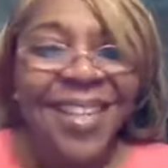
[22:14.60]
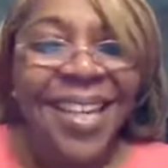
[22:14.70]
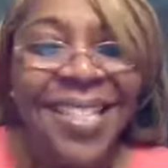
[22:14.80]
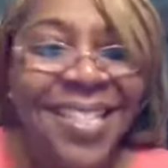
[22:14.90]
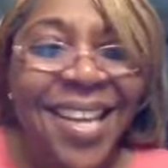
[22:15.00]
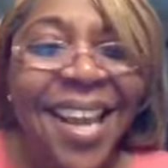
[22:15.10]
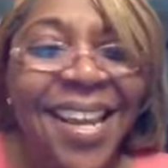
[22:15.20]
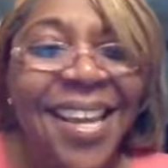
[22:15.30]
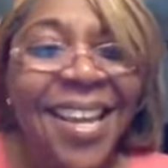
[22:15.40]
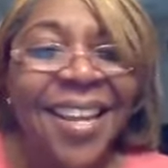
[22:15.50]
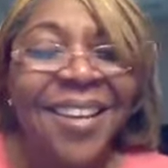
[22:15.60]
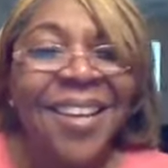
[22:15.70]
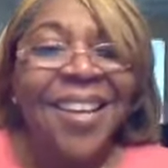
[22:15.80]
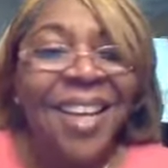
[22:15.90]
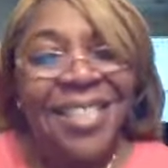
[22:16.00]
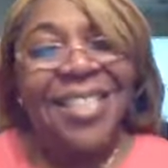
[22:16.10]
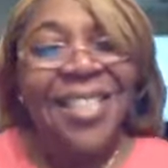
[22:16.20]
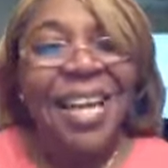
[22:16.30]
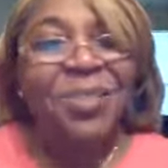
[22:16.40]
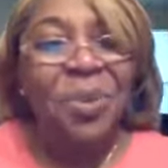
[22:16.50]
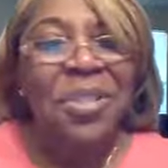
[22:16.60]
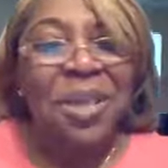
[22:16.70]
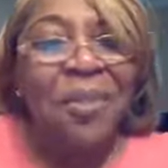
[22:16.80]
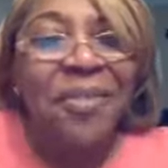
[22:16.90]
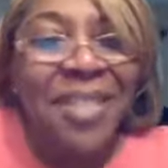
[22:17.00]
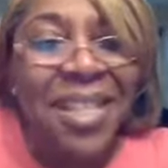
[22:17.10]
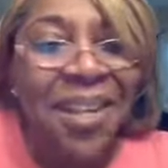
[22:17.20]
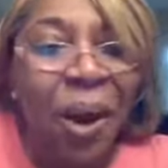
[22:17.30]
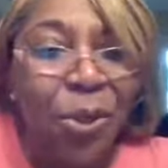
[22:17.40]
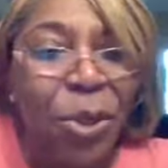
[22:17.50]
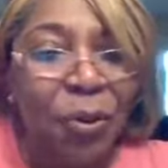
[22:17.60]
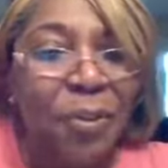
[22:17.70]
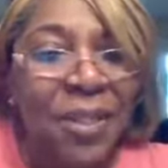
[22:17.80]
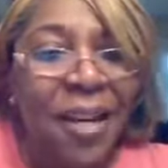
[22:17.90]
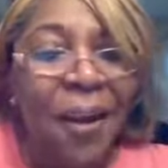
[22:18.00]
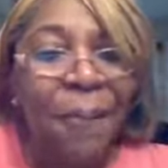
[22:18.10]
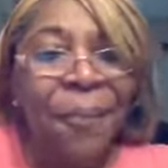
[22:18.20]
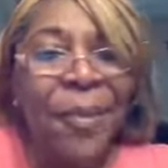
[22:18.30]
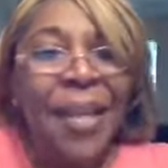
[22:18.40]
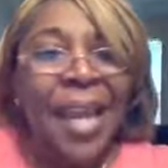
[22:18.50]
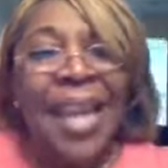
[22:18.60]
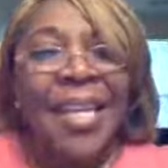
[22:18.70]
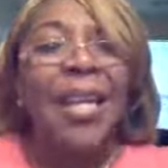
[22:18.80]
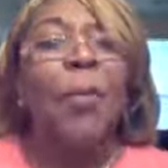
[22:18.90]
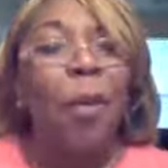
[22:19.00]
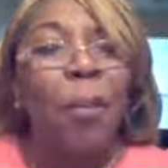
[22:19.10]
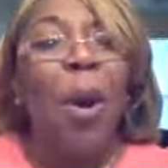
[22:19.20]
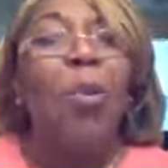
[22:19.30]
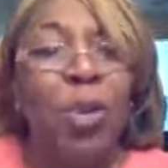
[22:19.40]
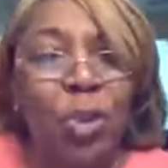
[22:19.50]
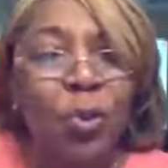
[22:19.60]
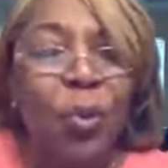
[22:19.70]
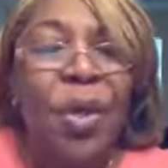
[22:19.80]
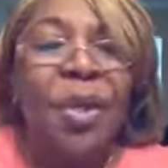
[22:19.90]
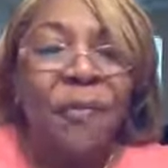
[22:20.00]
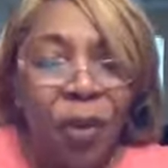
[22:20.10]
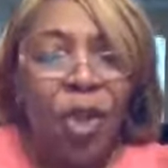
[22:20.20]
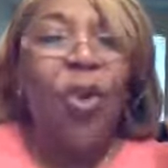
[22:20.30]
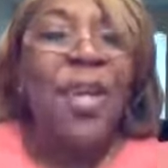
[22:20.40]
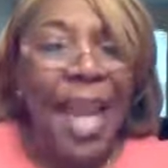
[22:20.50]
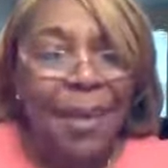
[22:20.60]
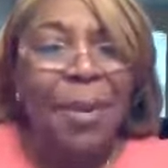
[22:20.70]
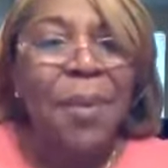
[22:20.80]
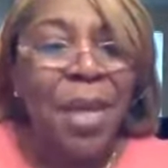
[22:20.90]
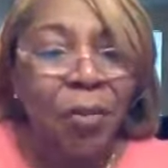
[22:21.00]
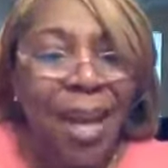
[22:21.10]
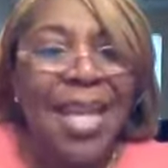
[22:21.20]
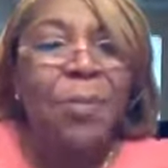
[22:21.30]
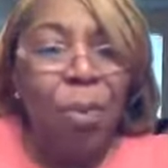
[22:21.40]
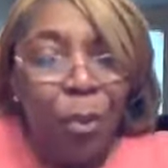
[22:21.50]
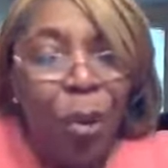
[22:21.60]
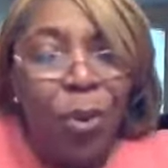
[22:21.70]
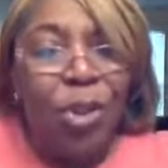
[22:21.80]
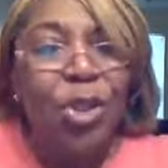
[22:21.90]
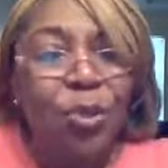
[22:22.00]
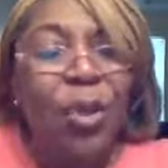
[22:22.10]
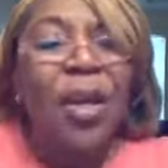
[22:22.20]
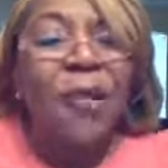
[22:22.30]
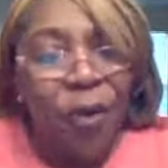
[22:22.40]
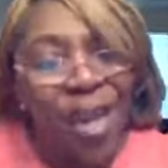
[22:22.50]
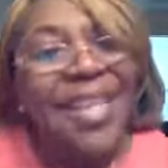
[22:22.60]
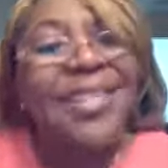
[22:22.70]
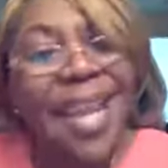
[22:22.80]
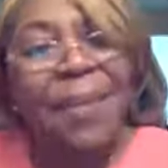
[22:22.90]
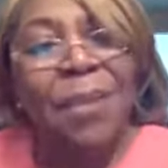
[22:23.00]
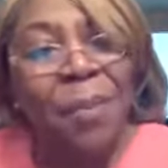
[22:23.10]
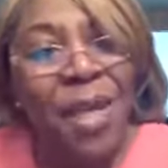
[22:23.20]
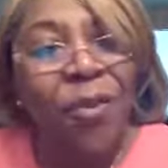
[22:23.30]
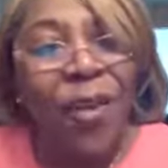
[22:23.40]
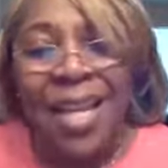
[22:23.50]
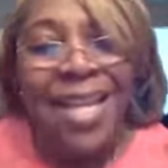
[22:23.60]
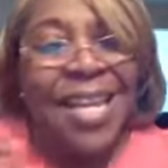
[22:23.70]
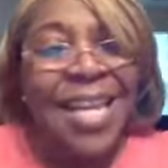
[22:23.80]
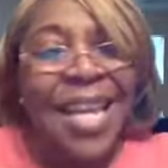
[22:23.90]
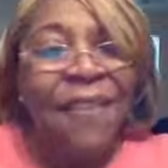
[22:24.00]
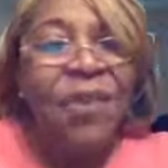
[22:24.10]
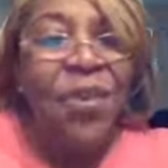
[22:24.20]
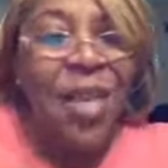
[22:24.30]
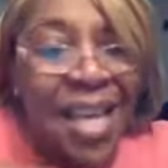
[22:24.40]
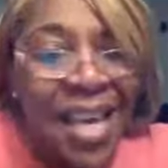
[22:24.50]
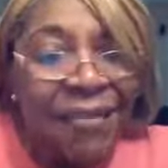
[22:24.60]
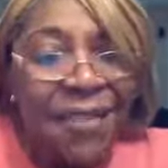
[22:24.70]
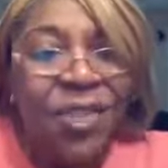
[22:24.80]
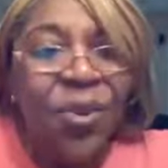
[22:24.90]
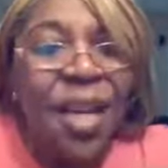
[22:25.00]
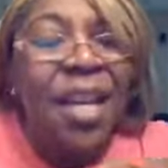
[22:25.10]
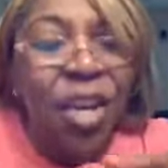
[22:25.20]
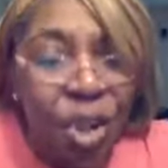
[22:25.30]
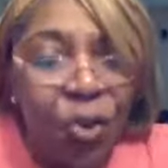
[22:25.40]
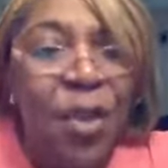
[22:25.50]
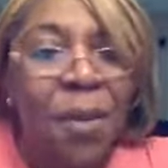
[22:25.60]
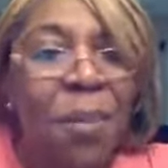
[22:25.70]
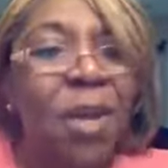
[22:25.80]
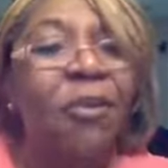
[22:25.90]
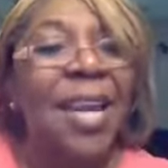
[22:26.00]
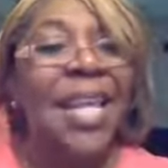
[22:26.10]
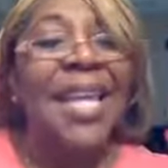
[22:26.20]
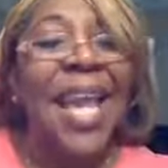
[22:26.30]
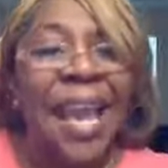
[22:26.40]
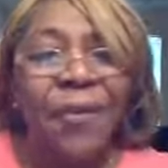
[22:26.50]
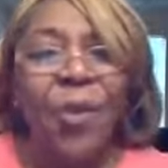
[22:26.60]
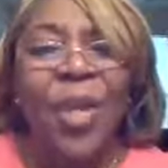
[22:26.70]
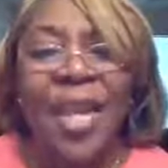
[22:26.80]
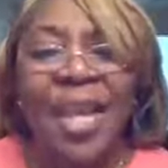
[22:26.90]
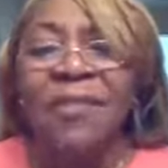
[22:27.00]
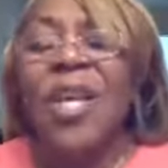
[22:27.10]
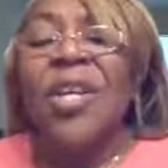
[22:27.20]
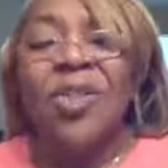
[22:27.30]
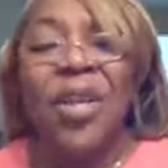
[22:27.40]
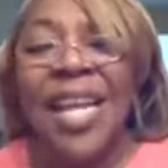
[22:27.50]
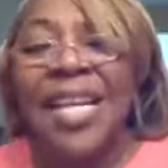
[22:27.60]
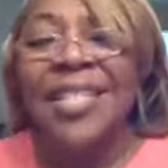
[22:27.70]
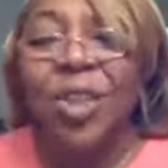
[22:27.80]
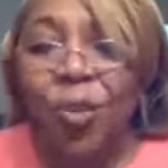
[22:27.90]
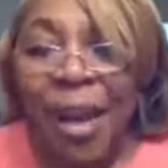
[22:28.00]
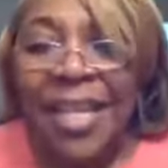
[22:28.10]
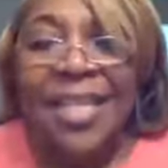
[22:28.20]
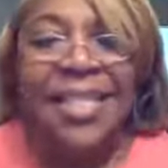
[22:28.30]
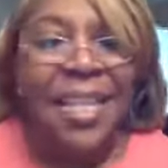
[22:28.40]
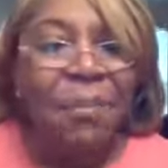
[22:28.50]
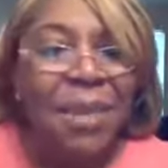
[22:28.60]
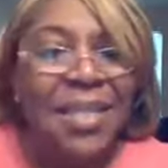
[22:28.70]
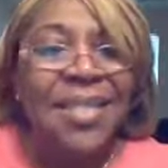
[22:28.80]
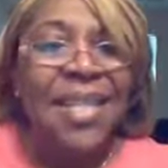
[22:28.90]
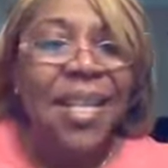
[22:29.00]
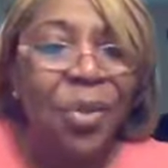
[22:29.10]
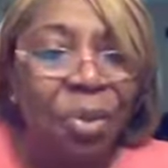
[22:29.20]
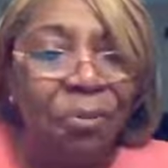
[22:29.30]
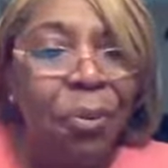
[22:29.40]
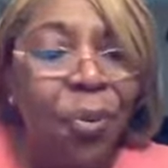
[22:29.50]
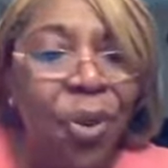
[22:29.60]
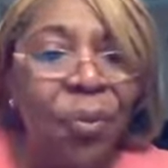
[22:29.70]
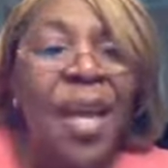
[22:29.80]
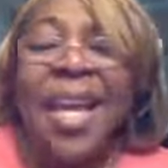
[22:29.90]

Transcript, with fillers: can i say that again because see that's where some of us get all tripped up yeah he didn't promote you for your name to be great. He promoted you for his name to be great. He didn't give you the gifts so that you can be great. He gave you the gifts so that his greatness can be seen through you.